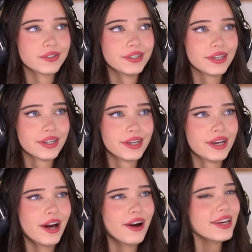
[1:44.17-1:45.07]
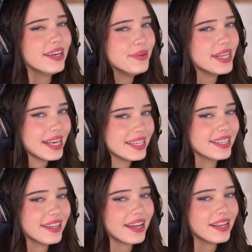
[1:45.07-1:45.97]
Okay, but is
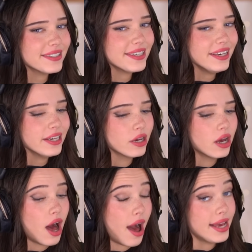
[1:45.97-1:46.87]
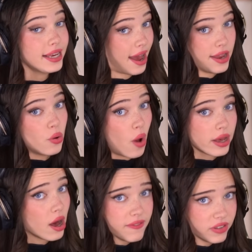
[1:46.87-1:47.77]
it that easy? I know I
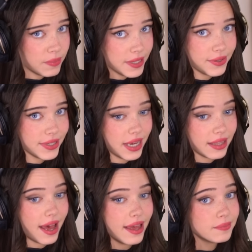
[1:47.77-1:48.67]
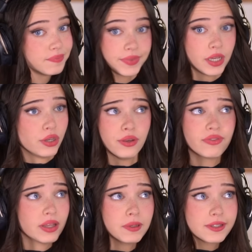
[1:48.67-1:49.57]
can't flip a sauce like that. Can you
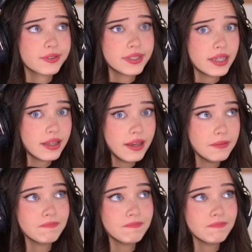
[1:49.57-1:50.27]
flip a sauce like that?